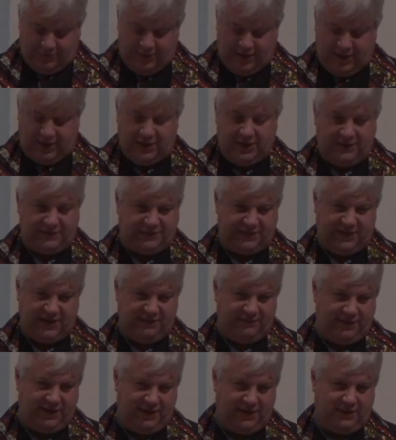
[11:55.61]
and his
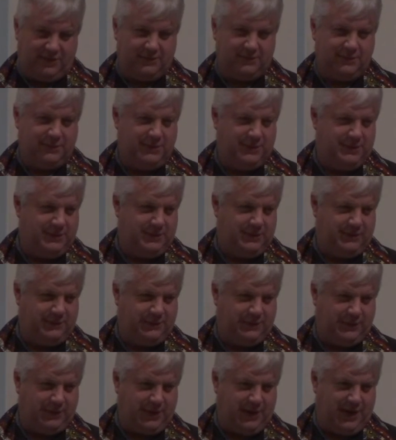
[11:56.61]
evening took